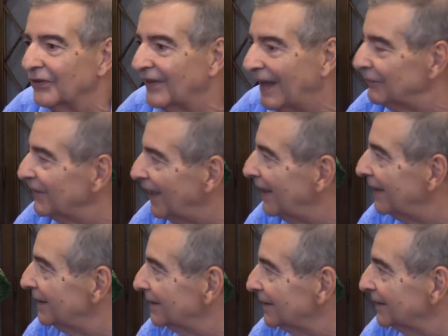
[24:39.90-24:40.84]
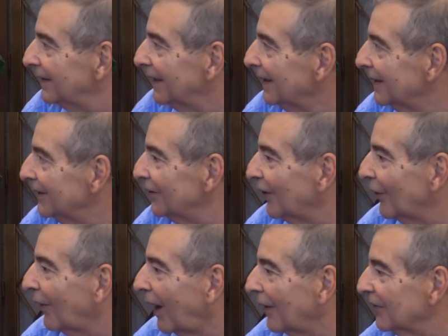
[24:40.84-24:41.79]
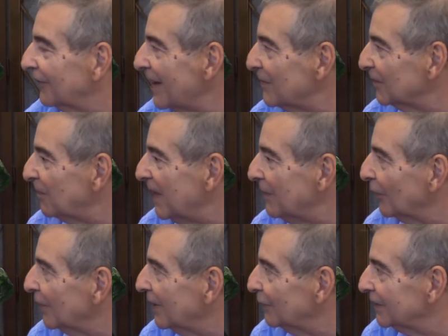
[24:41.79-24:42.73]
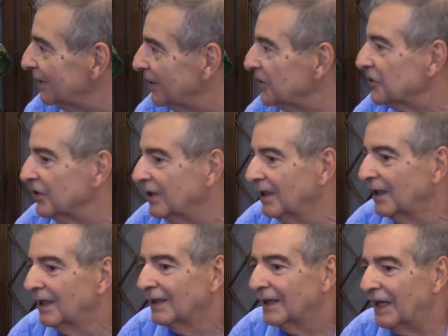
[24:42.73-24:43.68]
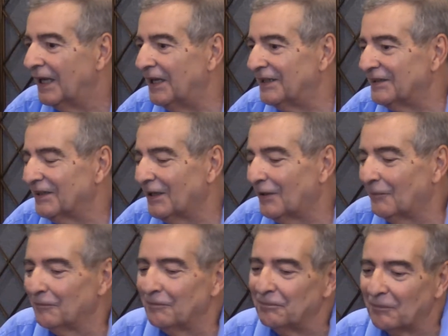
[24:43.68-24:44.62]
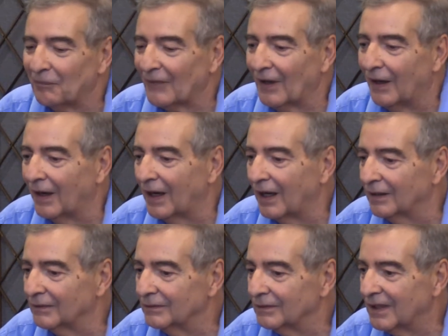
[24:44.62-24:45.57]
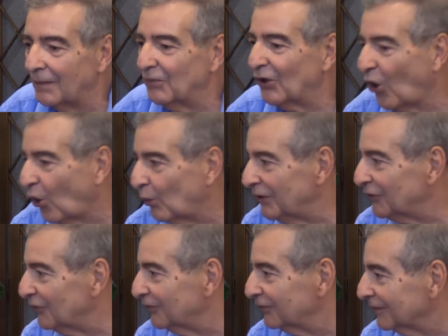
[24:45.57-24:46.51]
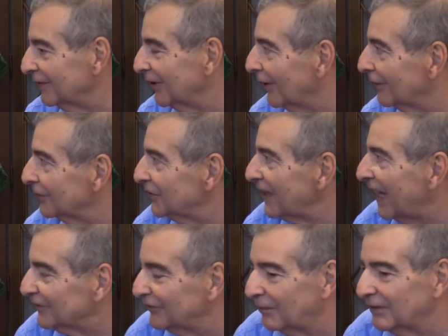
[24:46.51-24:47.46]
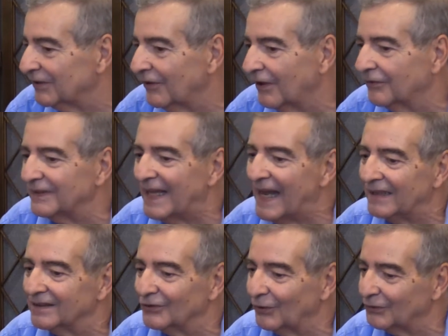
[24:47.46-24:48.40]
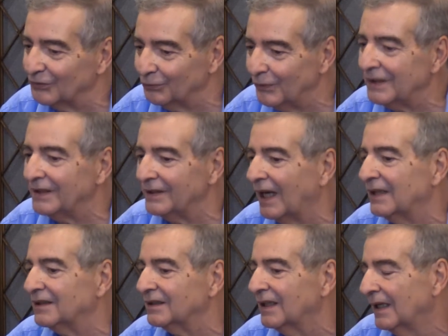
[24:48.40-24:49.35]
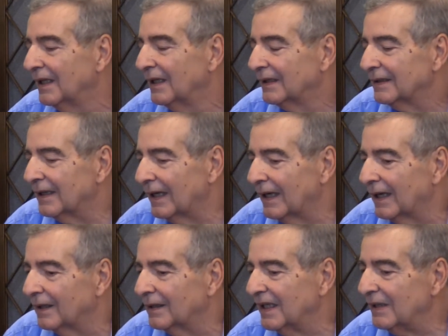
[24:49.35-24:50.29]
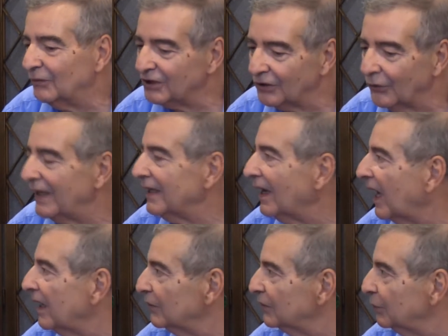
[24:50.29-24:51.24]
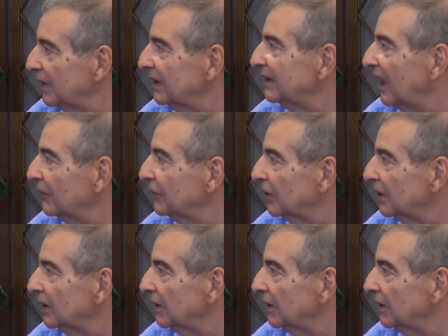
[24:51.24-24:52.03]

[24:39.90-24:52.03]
them days and you know all the famous people he would dish. And Coming home, we do shots from a flask. It was really nice. He was a great guy. He was really down to earth.